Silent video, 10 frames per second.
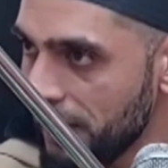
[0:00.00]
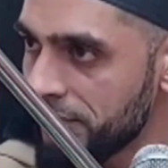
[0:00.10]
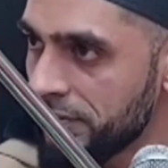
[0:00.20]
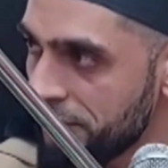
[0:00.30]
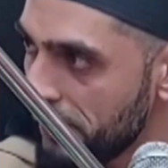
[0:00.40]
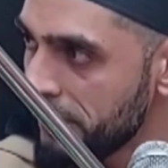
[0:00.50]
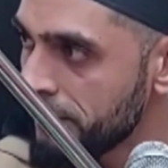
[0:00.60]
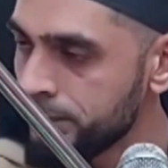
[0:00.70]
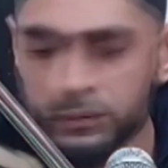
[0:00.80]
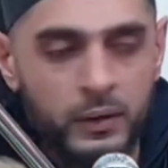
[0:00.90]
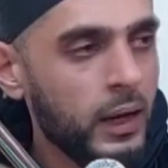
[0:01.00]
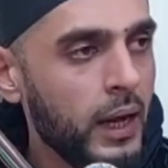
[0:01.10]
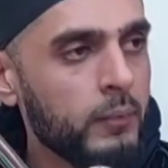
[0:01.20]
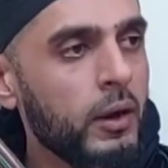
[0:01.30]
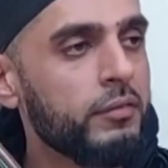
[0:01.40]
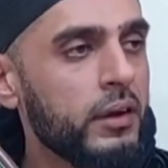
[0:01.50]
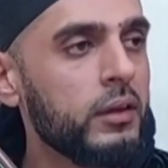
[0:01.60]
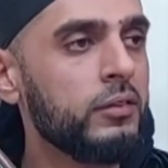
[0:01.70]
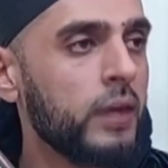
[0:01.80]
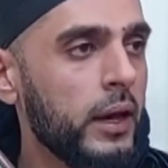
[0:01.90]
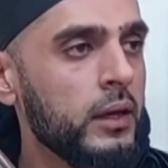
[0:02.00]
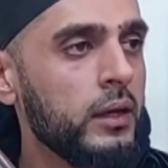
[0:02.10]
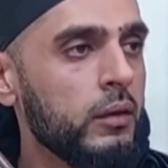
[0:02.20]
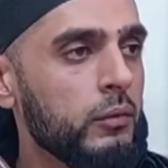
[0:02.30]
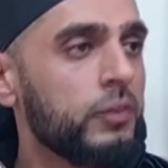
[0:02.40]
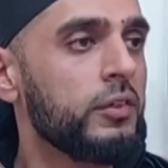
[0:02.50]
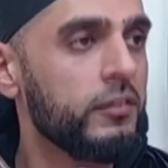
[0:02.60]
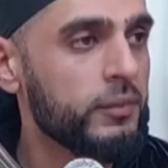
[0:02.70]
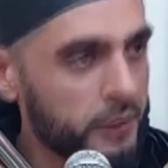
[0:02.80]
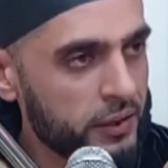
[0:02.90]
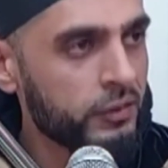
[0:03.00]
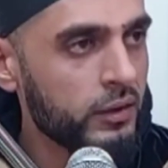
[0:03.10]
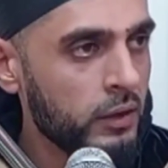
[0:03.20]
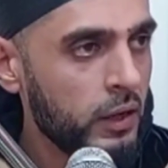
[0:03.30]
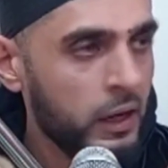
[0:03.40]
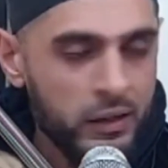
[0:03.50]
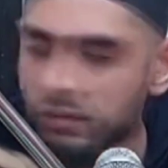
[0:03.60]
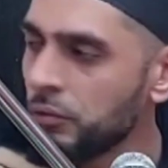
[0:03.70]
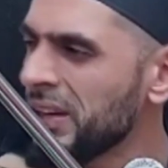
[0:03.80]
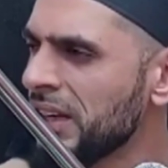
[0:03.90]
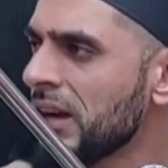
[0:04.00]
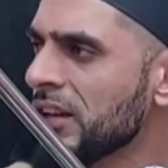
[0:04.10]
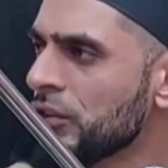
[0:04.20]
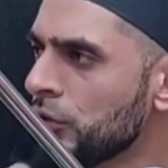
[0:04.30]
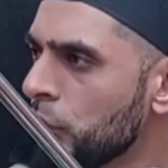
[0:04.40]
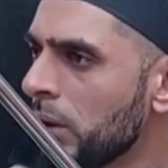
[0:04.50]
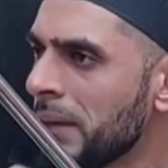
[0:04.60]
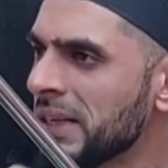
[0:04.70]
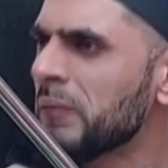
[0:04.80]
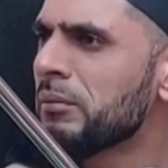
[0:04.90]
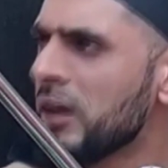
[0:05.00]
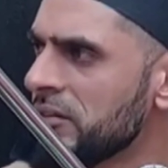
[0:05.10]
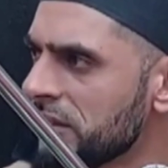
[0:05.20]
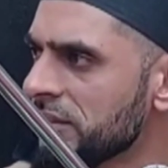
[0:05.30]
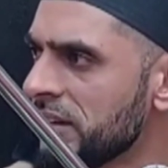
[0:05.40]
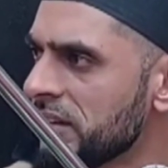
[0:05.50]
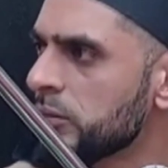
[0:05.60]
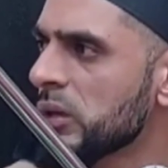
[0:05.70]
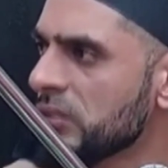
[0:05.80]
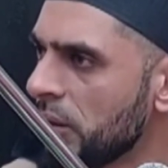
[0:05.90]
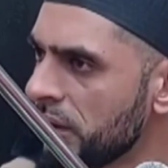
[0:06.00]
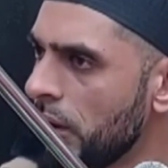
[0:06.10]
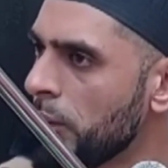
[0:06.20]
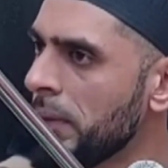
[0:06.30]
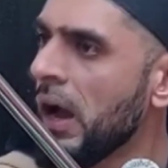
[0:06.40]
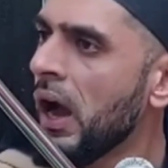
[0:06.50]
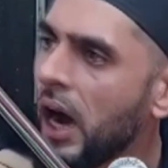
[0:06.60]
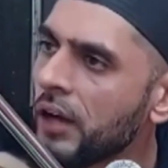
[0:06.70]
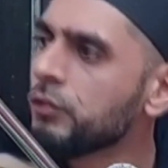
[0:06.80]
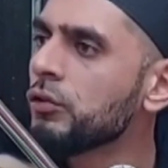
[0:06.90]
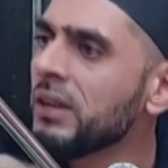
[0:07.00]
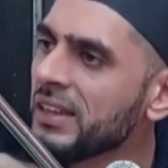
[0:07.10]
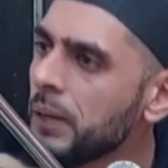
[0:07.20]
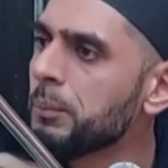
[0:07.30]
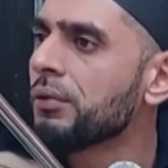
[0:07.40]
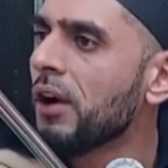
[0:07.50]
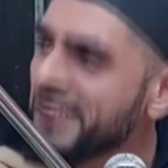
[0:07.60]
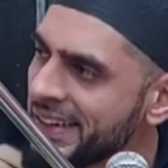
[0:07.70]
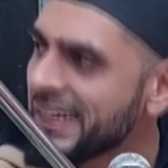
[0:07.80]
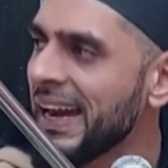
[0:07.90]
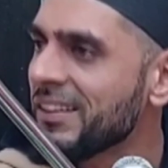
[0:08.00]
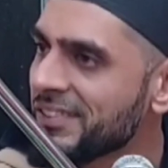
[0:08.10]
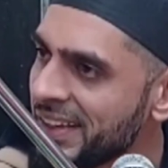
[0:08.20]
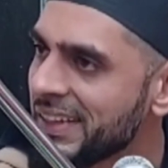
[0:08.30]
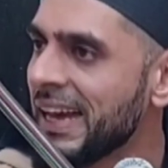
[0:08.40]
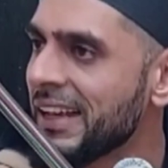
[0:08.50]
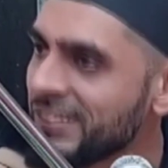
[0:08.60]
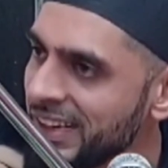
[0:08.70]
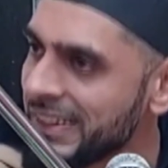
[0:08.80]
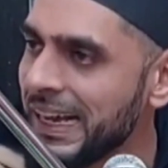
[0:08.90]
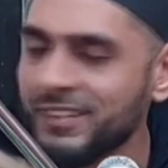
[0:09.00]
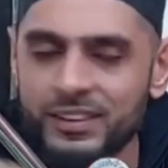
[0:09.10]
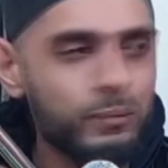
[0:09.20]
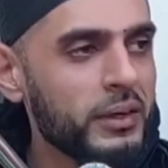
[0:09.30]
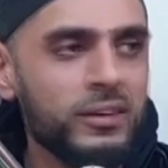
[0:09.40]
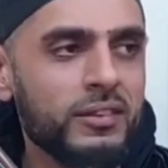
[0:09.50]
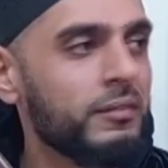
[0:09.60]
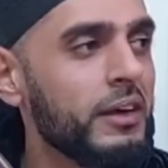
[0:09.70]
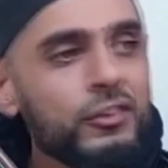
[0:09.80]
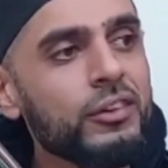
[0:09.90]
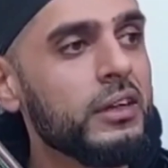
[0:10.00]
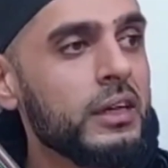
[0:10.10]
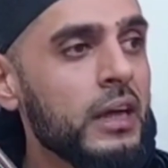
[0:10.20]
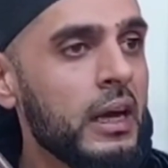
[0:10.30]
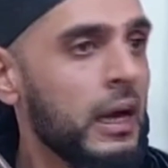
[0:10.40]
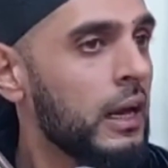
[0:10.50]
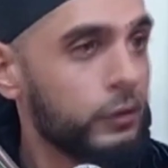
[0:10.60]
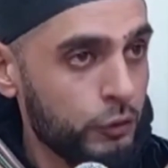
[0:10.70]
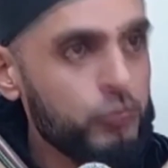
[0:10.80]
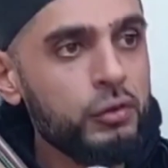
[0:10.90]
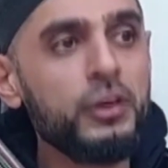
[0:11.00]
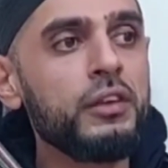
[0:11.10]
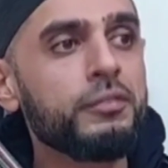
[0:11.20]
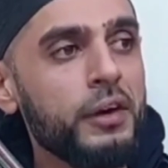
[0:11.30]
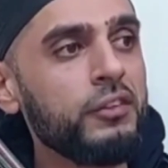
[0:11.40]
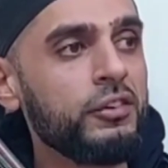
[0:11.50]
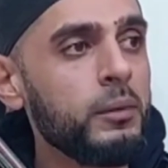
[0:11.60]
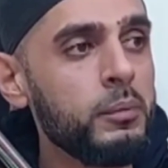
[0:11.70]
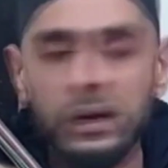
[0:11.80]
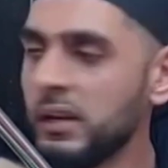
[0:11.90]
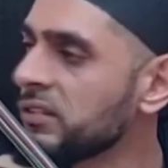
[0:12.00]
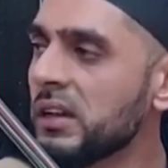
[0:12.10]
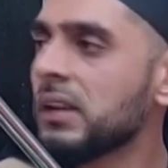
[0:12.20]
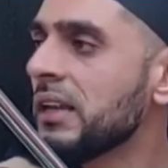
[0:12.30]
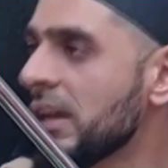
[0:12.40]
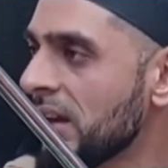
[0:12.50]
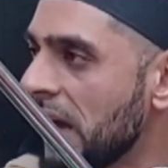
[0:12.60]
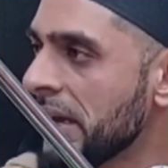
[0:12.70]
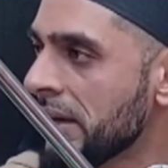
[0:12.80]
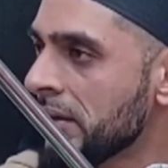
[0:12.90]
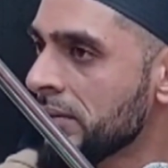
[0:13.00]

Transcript: have a friend, and my friend is a reserved person, doesn't really like to talk about their private affairs or what's going on, I shouldn't keep prodding and asking and asking and asking, because eventually, due to his friendship, he's going to tell a lie.